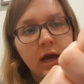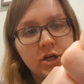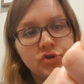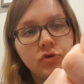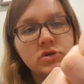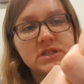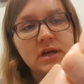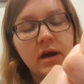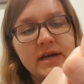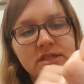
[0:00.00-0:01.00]
a strong
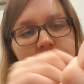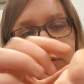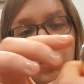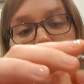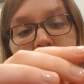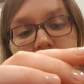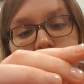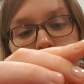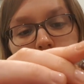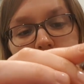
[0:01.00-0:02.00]
desire or
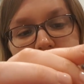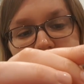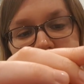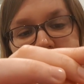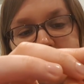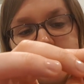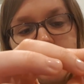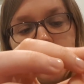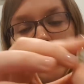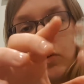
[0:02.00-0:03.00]
urge to wander,
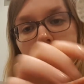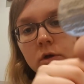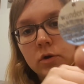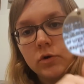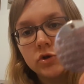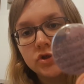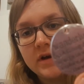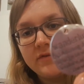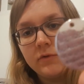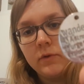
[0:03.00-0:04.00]
explore or
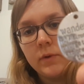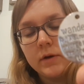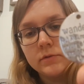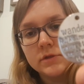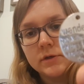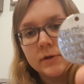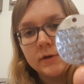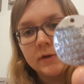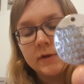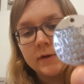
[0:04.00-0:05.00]
travel the world.
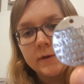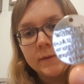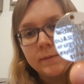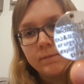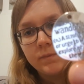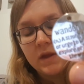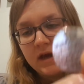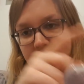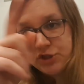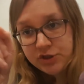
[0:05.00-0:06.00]

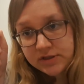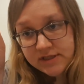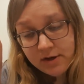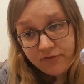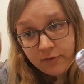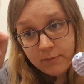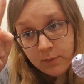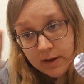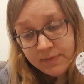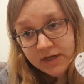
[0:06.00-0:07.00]
And as you can tell from
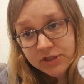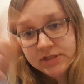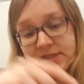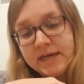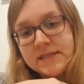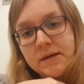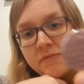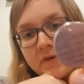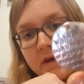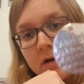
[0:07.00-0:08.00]
all my pictures, that is
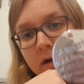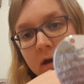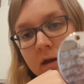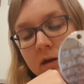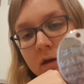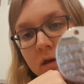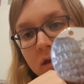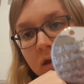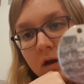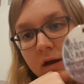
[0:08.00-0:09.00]
something I
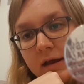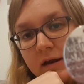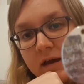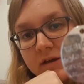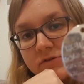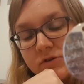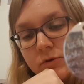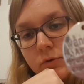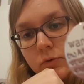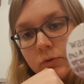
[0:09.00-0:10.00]
like to
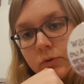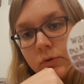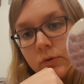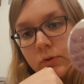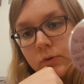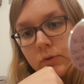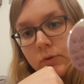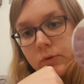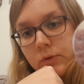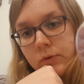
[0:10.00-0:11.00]
do.
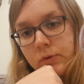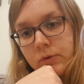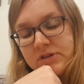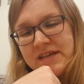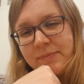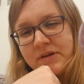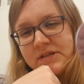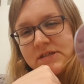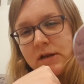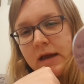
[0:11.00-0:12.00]
It's
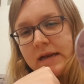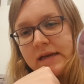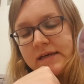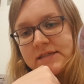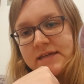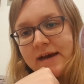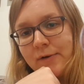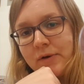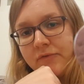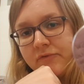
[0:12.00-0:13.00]
happening slightly less
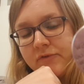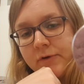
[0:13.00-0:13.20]
now.